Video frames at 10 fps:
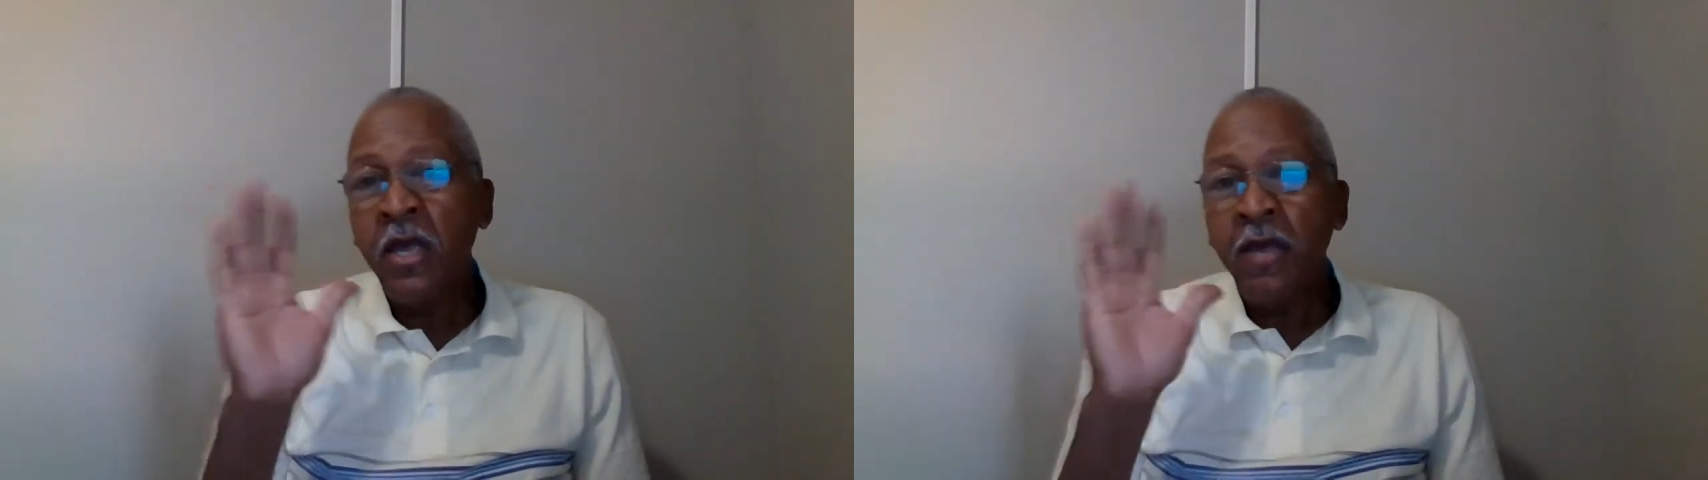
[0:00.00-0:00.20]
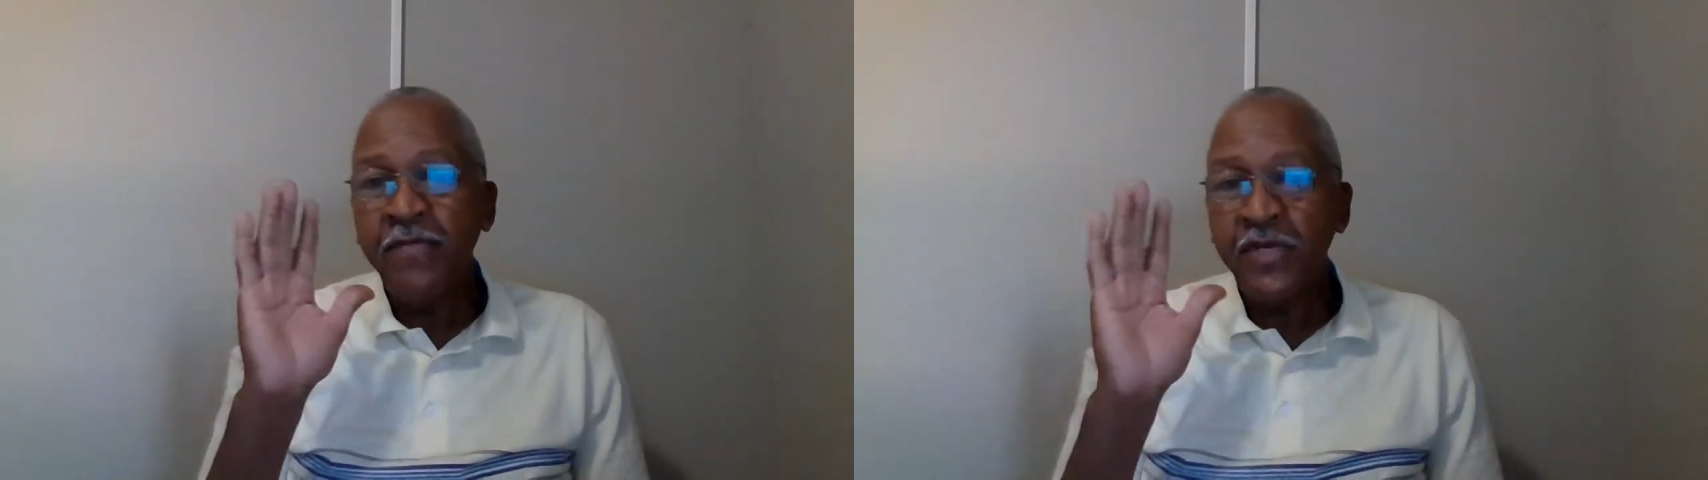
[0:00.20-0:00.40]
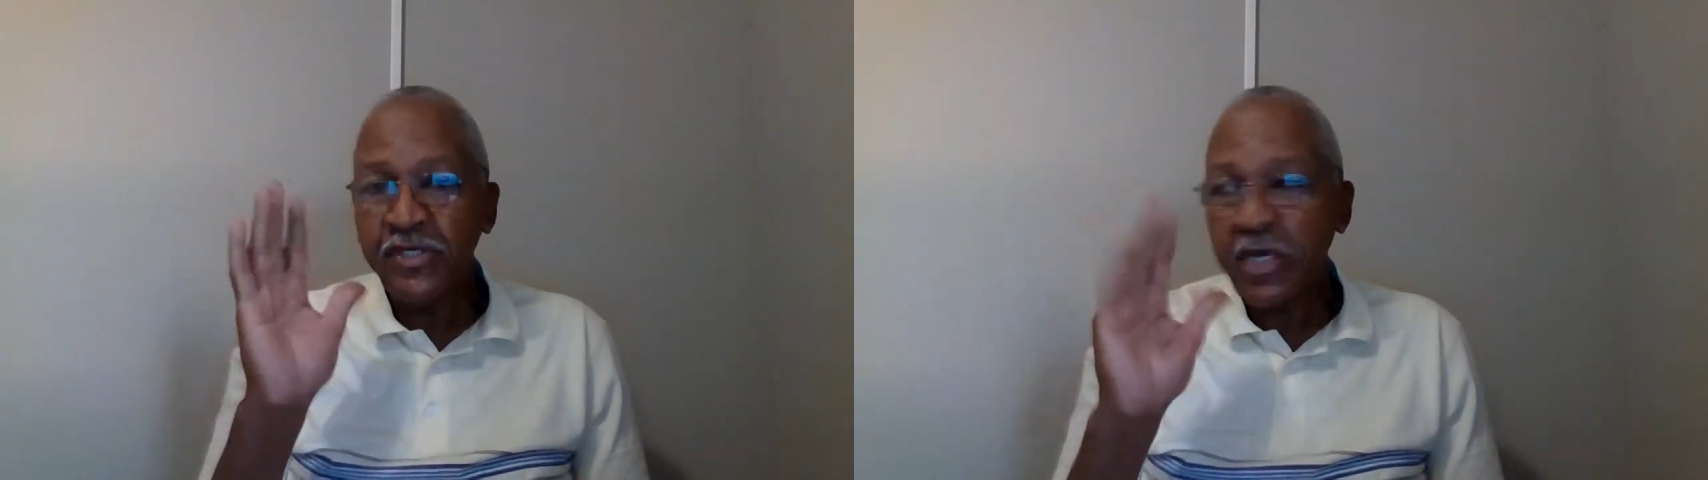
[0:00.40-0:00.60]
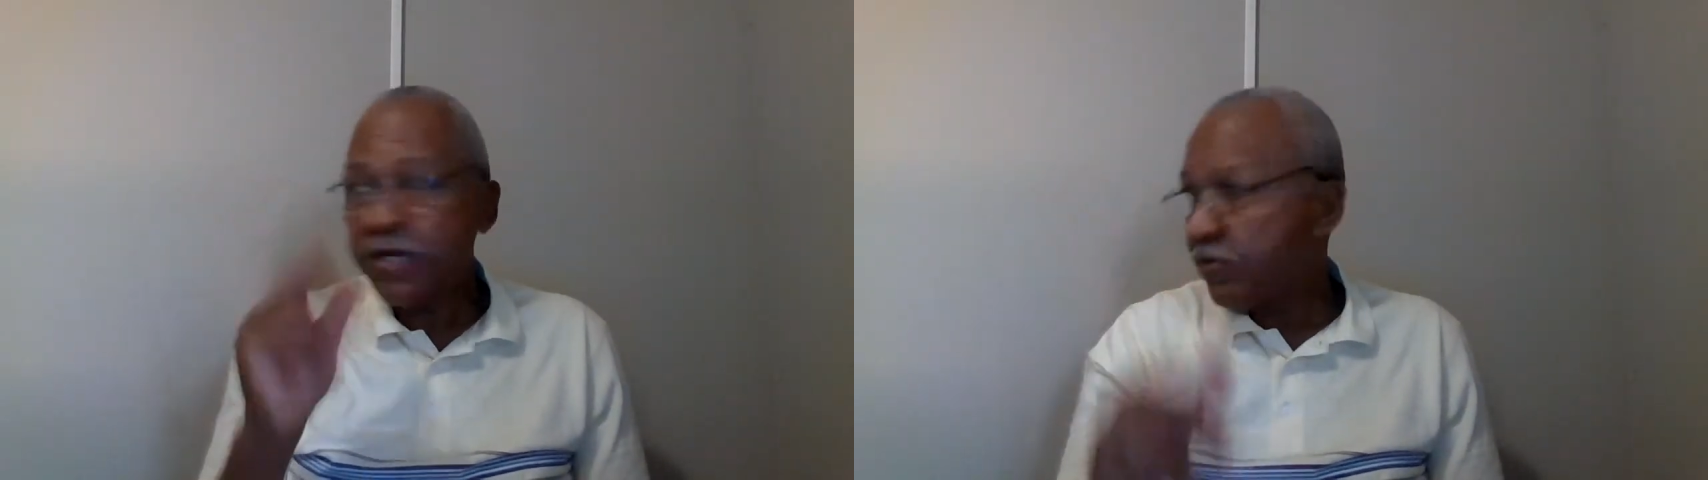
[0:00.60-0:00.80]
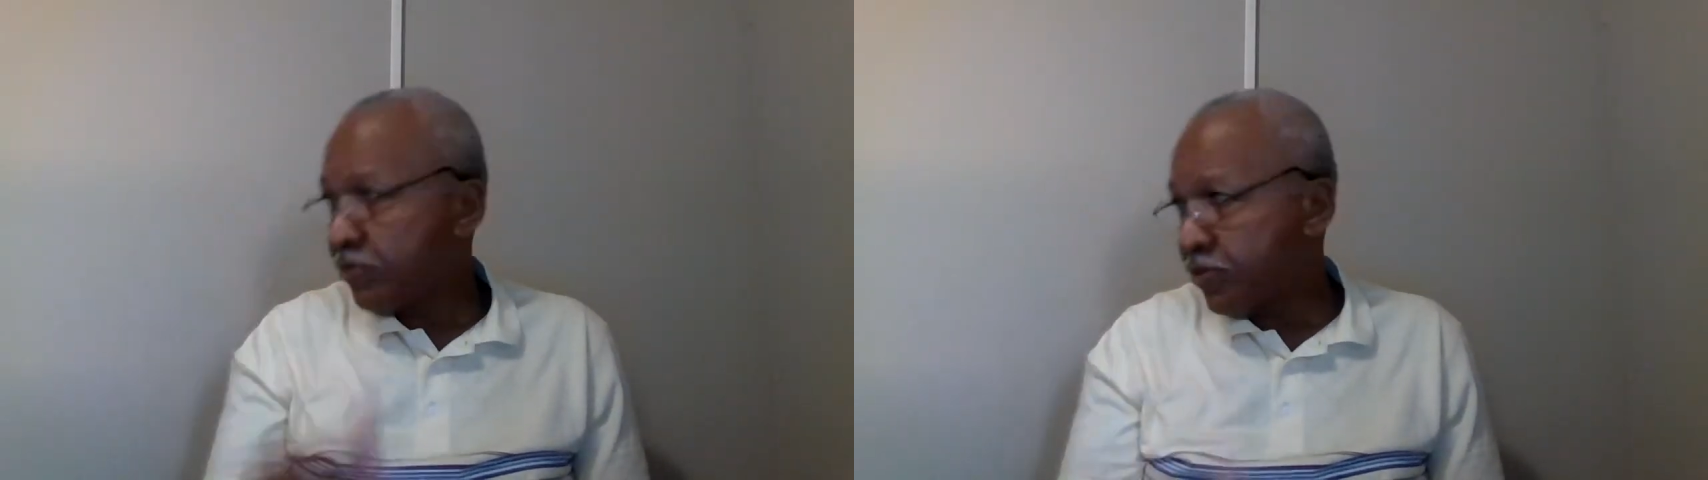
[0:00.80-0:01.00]
because I
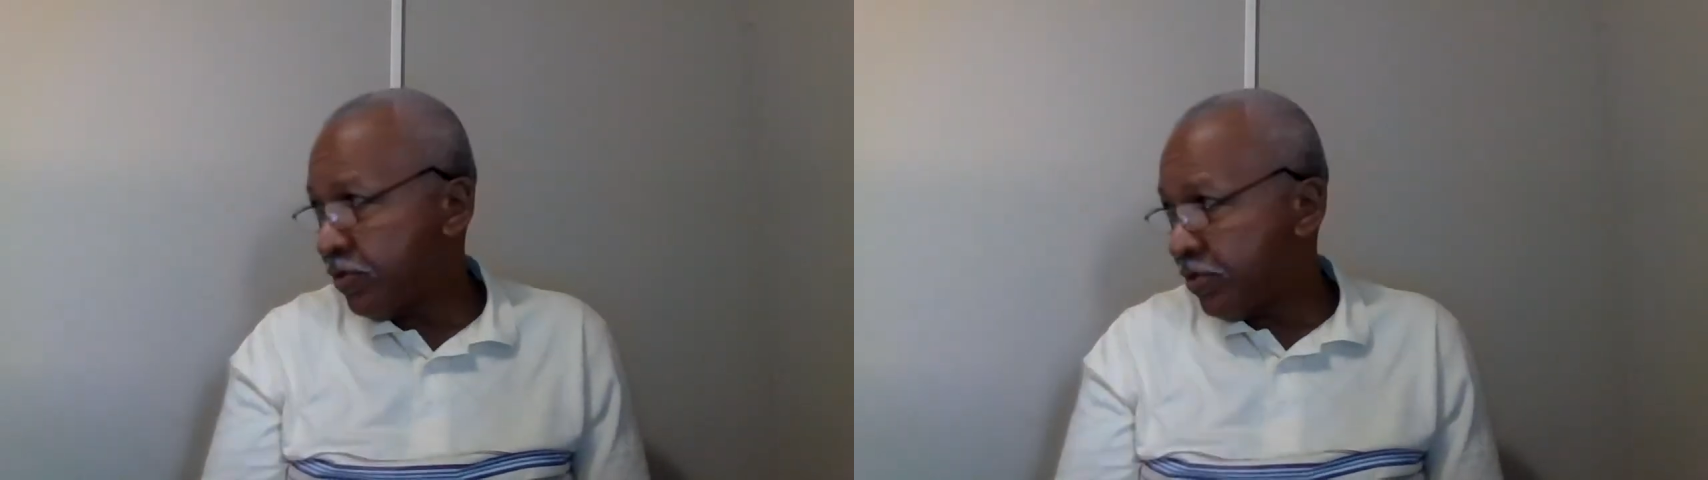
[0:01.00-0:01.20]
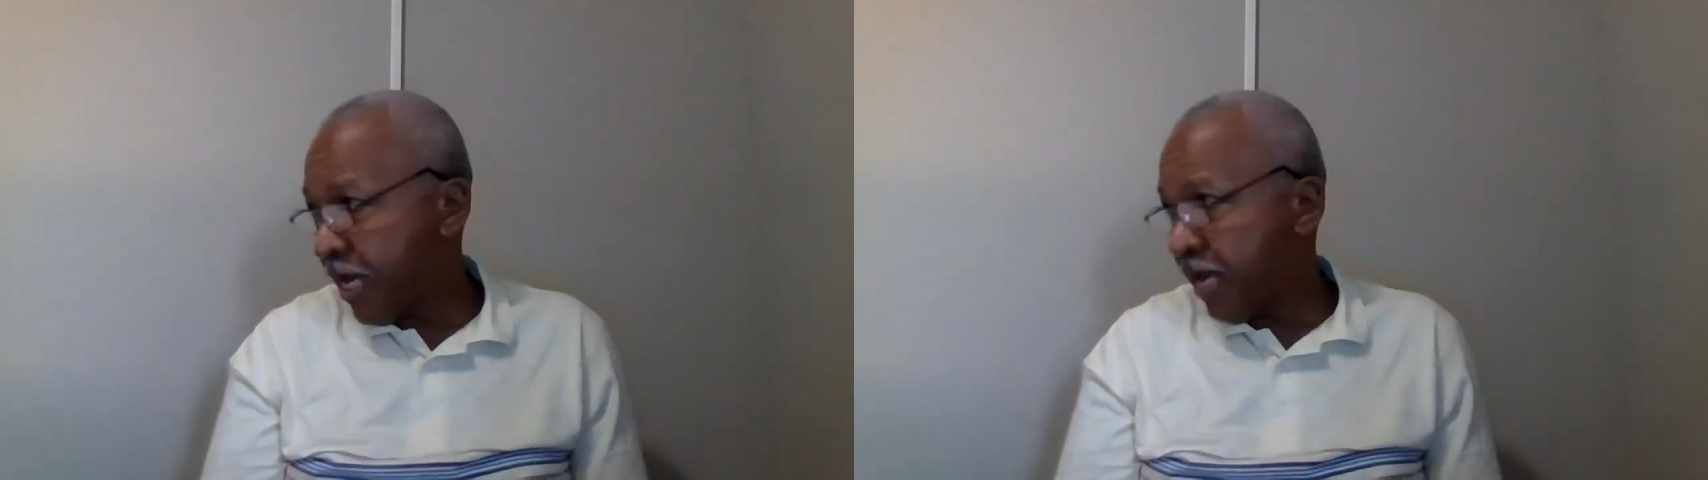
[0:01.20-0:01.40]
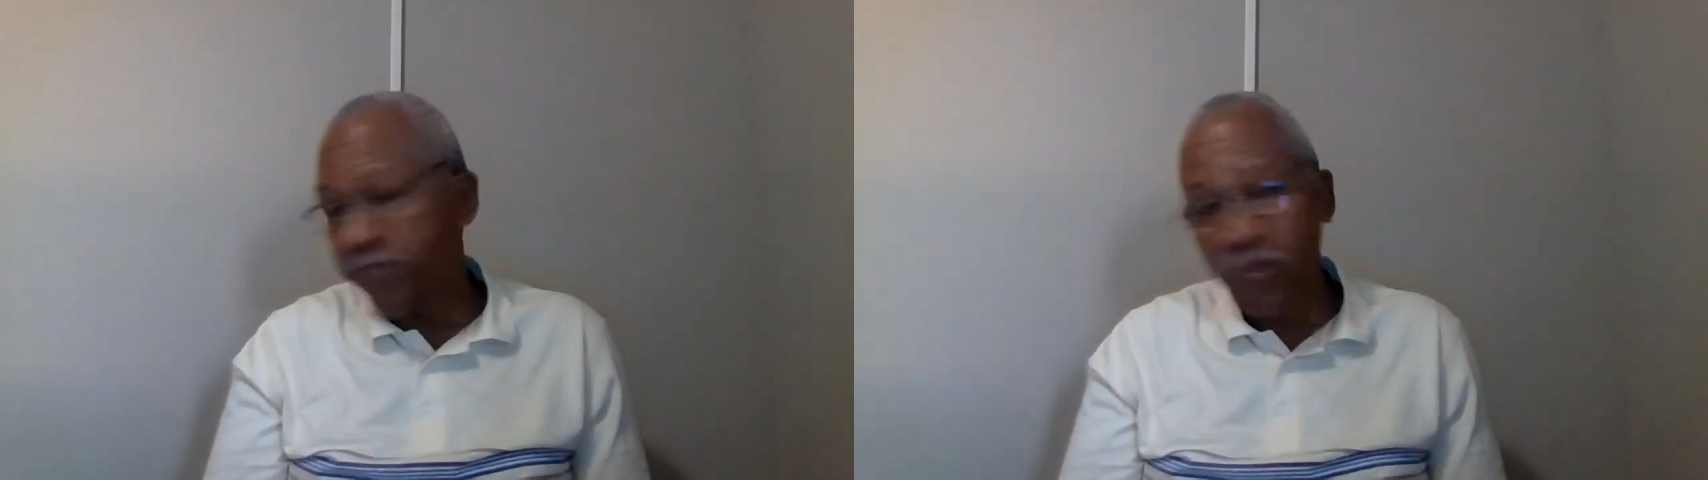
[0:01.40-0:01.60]
know you don't like